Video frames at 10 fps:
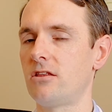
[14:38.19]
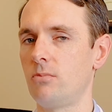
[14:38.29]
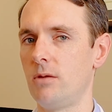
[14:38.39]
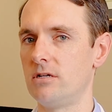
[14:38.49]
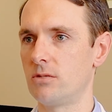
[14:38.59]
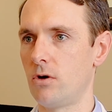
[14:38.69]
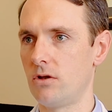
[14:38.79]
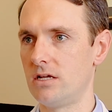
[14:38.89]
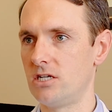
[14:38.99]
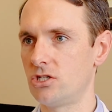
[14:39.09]
There may be some
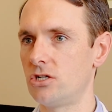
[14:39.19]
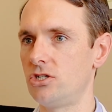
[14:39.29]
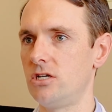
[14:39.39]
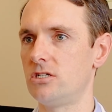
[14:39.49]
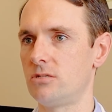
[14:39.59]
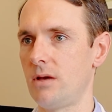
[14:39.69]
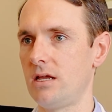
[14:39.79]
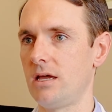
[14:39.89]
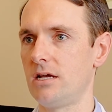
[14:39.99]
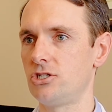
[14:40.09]
additional changes to
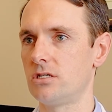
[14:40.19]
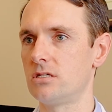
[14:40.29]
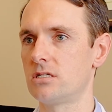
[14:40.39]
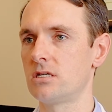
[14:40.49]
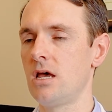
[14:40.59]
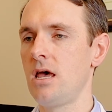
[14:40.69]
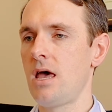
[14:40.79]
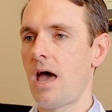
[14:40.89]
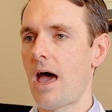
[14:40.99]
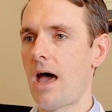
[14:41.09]
medications
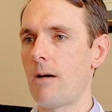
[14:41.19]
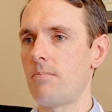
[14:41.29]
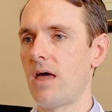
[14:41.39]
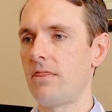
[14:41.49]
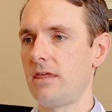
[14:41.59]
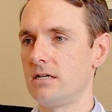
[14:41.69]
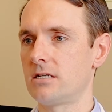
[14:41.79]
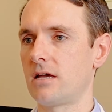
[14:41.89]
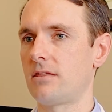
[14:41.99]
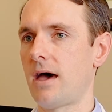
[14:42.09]
and things
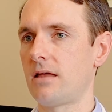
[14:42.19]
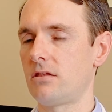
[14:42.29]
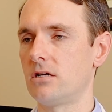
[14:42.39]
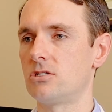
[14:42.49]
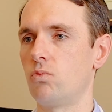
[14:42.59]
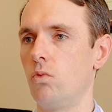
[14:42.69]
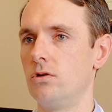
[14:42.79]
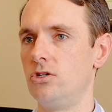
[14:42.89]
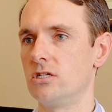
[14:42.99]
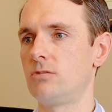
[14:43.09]
like that
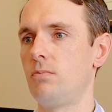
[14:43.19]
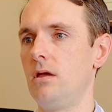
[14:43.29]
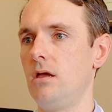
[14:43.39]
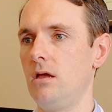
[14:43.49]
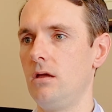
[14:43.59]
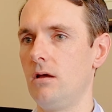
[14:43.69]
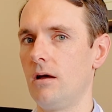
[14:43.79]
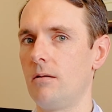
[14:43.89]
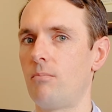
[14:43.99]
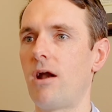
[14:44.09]
would just be
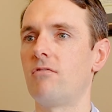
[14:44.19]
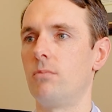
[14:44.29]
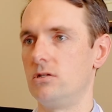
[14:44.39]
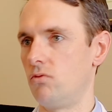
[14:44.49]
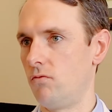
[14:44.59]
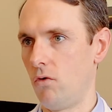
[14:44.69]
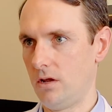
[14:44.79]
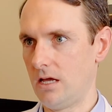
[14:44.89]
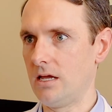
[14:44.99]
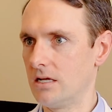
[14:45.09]
preferable to
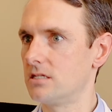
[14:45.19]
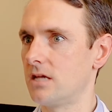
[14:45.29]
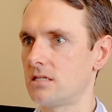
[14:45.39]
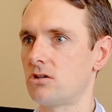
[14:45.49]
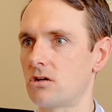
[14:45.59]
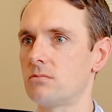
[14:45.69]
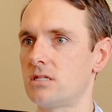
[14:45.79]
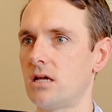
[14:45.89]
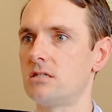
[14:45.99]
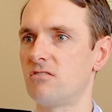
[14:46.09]
avoid getting into that
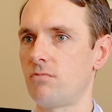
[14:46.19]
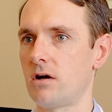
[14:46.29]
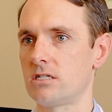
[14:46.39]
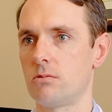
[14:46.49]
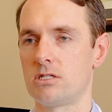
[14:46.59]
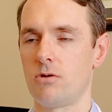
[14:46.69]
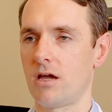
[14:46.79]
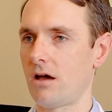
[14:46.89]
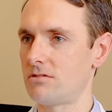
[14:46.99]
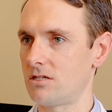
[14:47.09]
circumstance if possible. So I
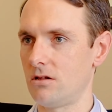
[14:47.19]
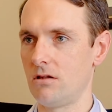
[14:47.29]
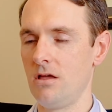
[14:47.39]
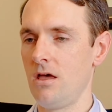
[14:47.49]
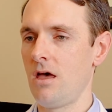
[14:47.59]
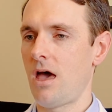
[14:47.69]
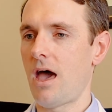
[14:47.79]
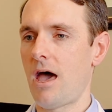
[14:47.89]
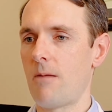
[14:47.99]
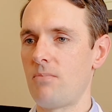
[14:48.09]
counsel
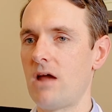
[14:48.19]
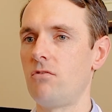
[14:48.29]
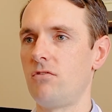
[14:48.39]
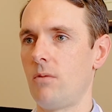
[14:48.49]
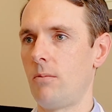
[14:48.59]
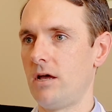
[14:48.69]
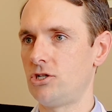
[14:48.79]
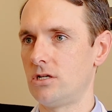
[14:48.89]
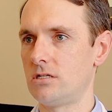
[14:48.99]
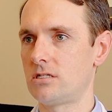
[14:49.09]
every female
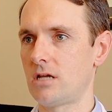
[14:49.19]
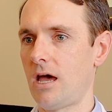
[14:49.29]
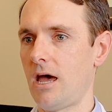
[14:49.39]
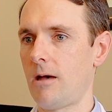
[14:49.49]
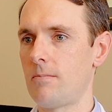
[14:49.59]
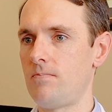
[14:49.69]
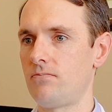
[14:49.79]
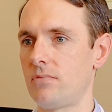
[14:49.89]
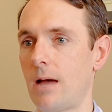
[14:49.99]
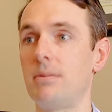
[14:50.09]
patient
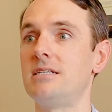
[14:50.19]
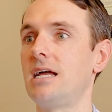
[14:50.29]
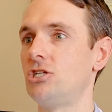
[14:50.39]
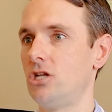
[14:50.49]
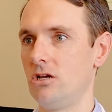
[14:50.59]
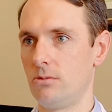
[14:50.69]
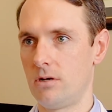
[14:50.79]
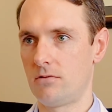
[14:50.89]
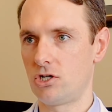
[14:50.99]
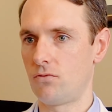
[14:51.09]
that potentially could be
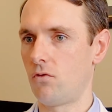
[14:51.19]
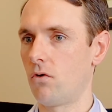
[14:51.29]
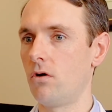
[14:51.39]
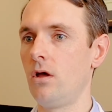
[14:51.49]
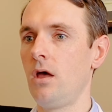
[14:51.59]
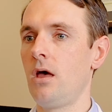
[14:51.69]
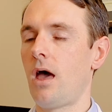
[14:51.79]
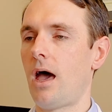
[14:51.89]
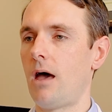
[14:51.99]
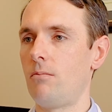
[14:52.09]
an issue for,
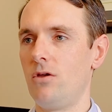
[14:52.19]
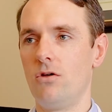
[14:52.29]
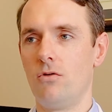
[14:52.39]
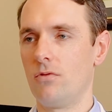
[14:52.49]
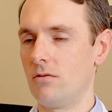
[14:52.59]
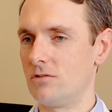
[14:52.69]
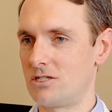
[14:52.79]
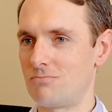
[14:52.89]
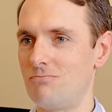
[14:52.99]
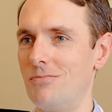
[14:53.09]

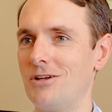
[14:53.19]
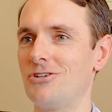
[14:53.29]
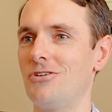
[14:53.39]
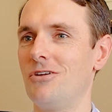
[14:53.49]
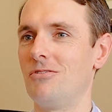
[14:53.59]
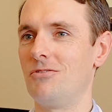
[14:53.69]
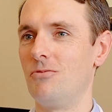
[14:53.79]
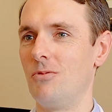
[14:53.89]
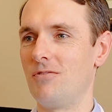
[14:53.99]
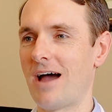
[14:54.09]
just make sure
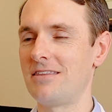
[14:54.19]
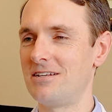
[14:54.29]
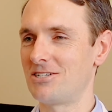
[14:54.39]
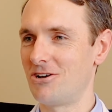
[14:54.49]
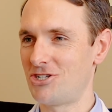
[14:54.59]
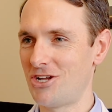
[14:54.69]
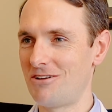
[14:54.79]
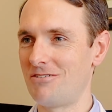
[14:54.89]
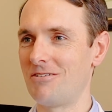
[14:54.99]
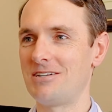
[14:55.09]
we've had the
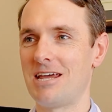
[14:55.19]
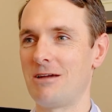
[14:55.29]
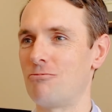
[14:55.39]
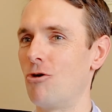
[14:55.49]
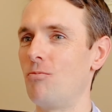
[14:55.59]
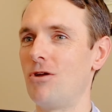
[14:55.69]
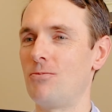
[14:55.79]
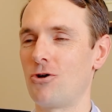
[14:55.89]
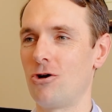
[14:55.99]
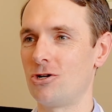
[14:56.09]
discussion, take appropriate
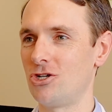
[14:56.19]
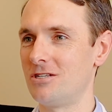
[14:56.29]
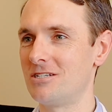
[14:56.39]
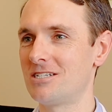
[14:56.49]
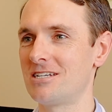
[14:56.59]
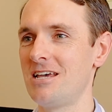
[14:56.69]
precautions.